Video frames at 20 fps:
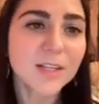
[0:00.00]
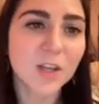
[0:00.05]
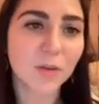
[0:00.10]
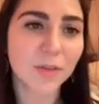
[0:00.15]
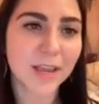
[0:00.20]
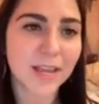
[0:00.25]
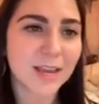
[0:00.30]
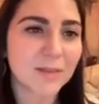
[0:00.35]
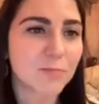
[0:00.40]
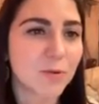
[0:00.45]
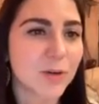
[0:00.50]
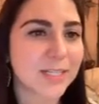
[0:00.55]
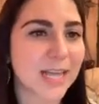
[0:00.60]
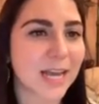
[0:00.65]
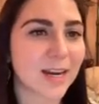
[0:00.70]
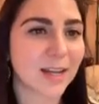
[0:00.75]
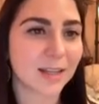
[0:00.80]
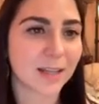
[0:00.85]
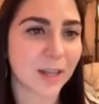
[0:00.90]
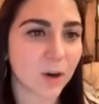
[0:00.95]
So they can
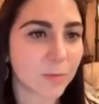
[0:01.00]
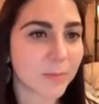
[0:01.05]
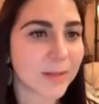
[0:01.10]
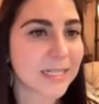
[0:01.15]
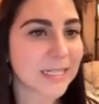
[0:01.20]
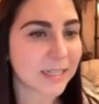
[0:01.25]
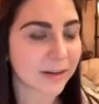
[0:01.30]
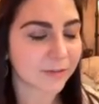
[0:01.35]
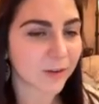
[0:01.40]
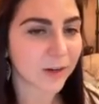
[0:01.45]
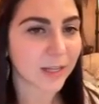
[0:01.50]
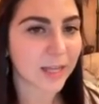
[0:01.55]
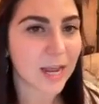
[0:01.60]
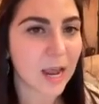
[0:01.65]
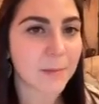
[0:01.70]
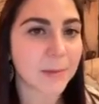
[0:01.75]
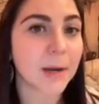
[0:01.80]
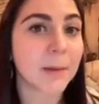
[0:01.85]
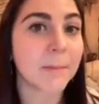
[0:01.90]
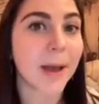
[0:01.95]
present a little bit
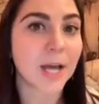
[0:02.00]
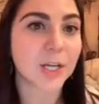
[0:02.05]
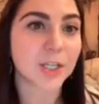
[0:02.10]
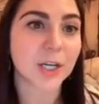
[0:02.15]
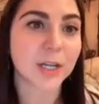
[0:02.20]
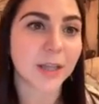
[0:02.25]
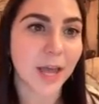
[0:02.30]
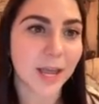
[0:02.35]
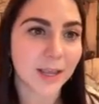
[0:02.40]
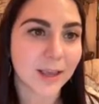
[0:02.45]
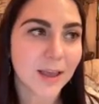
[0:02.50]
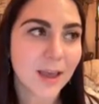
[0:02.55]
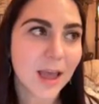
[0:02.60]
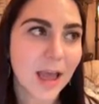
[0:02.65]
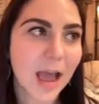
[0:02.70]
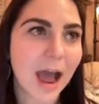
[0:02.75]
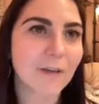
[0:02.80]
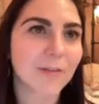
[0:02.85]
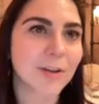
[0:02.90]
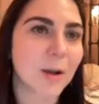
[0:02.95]
differently. I mean, imagine like
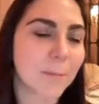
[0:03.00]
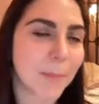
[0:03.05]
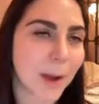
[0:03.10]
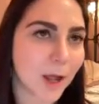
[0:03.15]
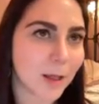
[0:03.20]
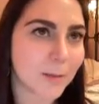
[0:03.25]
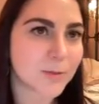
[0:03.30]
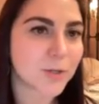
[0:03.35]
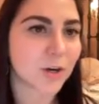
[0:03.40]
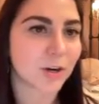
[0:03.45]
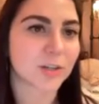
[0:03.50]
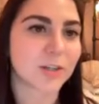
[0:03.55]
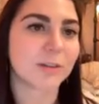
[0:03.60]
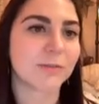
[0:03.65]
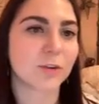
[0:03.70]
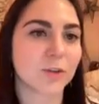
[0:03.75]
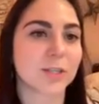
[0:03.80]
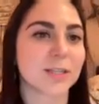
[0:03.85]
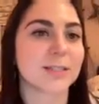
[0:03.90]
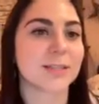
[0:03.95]
having a bowel
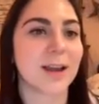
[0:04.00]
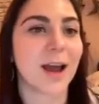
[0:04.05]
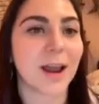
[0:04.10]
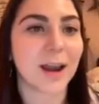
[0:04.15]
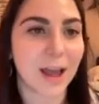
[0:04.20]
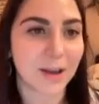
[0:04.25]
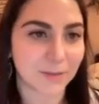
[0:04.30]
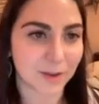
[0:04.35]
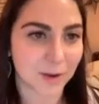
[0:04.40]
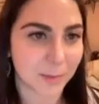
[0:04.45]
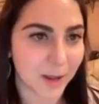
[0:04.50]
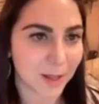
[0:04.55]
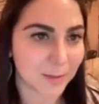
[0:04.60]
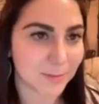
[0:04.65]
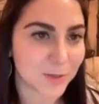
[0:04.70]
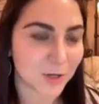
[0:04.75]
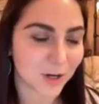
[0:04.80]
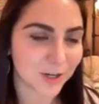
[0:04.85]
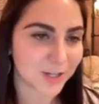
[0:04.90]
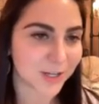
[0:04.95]
obstruction versus not having a bowel
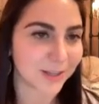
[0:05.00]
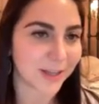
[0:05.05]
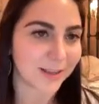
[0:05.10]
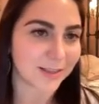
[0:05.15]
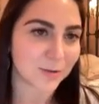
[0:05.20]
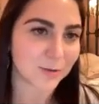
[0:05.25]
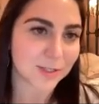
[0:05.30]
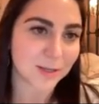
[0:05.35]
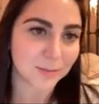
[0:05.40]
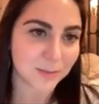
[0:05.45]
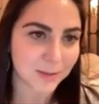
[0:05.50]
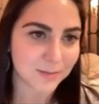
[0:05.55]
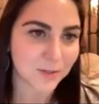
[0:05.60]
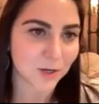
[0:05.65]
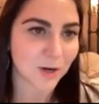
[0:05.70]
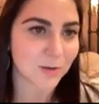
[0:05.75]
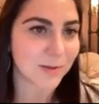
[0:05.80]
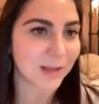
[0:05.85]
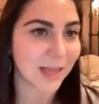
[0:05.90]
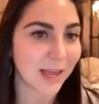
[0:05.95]
obstruction. Like those
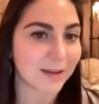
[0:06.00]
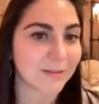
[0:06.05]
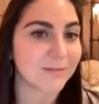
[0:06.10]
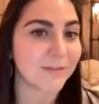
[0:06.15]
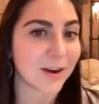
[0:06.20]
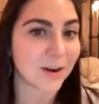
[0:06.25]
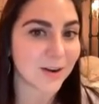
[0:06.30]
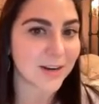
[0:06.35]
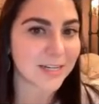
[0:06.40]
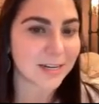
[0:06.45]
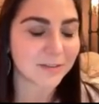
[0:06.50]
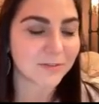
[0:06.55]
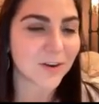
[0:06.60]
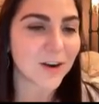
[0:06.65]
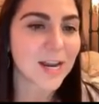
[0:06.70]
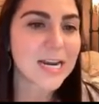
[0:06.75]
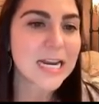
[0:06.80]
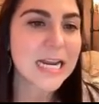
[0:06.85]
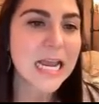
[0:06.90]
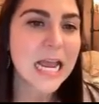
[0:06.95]
symptoms are going to be like very
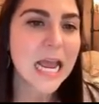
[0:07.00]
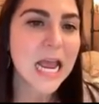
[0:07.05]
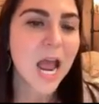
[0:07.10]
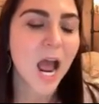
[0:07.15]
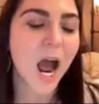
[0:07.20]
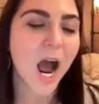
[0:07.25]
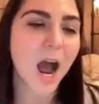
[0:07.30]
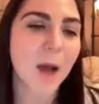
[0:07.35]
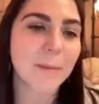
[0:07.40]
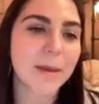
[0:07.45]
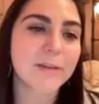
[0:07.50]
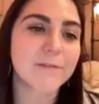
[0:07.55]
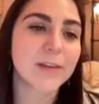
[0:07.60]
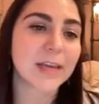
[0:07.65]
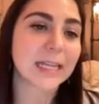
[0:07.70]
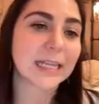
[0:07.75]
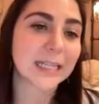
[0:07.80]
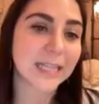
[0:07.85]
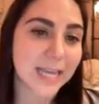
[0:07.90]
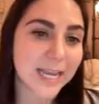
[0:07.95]
different.
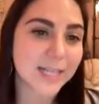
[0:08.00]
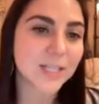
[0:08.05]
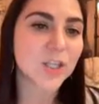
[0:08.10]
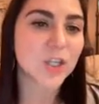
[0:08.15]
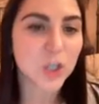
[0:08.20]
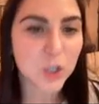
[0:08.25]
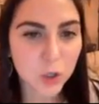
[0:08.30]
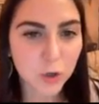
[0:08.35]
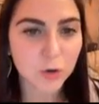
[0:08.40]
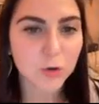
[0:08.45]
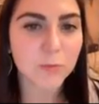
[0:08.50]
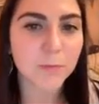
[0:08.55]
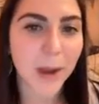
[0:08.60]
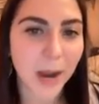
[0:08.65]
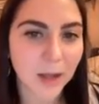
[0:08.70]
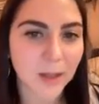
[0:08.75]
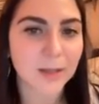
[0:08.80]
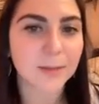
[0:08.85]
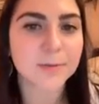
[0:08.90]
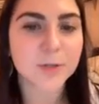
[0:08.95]
If it leads to
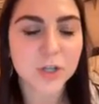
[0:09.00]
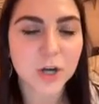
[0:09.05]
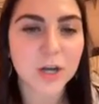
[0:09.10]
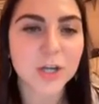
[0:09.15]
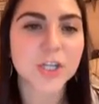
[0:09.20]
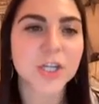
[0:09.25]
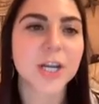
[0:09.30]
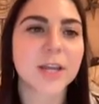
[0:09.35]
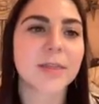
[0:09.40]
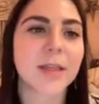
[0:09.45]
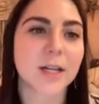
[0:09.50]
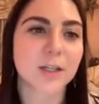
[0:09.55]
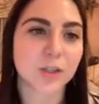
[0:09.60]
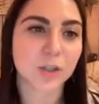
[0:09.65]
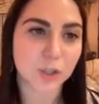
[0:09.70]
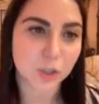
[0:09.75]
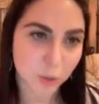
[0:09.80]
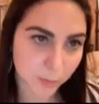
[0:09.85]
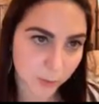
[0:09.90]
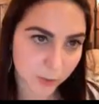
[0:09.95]
bowel obstruction,
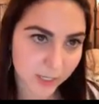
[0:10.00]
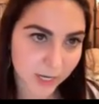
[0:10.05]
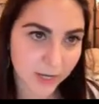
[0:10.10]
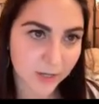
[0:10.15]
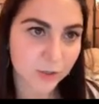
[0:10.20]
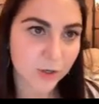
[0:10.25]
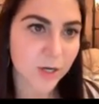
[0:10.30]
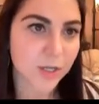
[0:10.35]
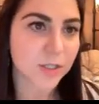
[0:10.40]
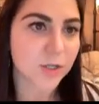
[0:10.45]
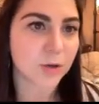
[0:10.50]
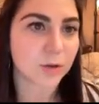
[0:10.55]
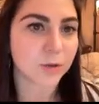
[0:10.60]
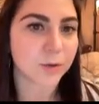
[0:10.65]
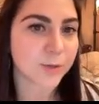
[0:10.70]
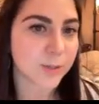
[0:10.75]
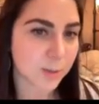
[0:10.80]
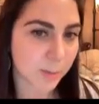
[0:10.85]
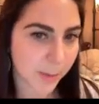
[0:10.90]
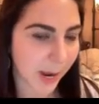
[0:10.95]
that's super dangerous. You
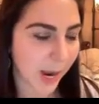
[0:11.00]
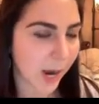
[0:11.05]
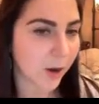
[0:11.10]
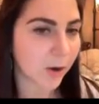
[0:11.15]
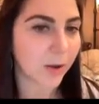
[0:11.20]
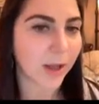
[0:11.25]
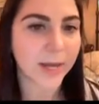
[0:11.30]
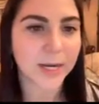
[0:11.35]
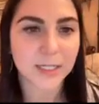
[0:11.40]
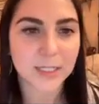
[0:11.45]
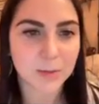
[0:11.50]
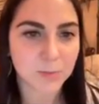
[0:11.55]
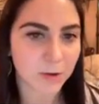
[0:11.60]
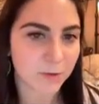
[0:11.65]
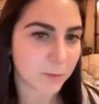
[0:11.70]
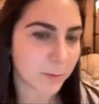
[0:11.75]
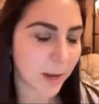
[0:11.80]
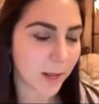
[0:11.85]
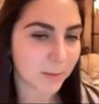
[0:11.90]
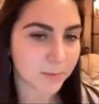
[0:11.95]
can lose the bowel. Anytime
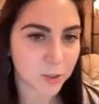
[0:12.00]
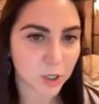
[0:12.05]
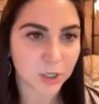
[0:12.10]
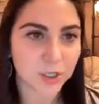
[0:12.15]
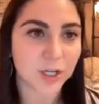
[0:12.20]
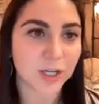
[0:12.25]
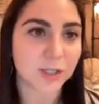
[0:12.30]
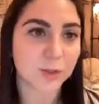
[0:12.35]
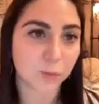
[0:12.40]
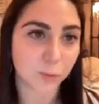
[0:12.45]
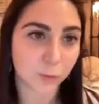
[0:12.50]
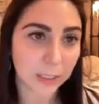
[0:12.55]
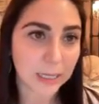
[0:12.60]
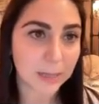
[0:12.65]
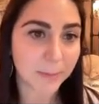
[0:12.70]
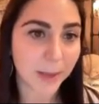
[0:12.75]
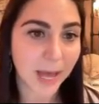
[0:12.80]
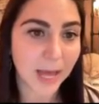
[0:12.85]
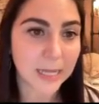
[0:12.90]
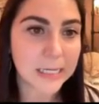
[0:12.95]
you have a bowel obstruction, it's
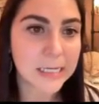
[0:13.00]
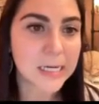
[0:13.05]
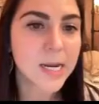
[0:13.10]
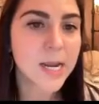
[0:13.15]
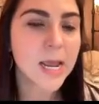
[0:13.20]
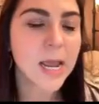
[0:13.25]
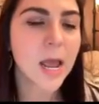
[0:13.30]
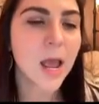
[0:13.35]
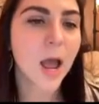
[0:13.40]
really bad.